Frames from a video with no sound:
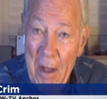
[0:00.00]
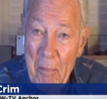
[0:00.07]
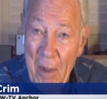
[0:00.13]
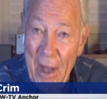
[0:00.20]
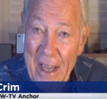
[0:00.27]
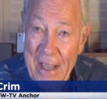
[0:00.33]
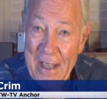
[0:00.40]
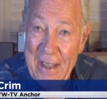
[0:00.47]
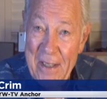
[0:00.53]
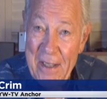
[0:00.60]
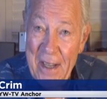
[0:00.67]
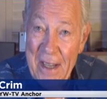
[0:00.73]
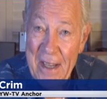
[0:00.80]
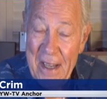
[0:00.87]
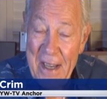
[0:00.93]
back in the
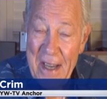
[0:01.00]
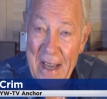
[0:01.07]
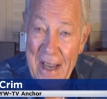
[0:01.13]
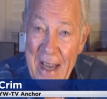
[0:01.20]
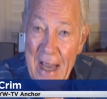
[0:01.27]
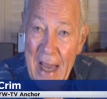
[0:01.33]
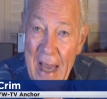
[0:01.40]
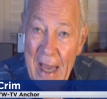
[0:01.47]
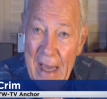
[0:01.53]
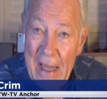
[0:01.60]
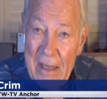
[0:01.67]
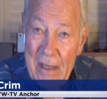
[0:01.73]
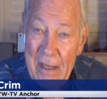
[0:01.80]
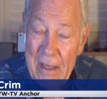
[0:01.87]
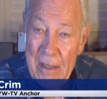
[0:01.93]
day,
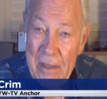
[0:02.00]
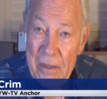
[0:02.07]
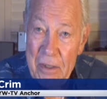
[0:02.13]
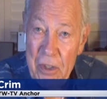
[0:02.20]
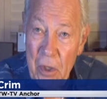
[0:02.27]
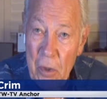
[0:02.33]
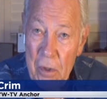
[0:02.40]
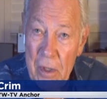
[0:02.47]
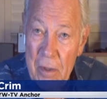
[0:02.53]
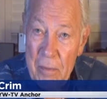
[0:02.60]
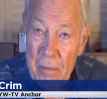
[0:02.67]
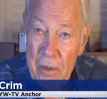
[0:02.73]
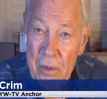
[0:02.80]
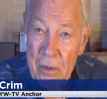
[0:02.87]
and showed them to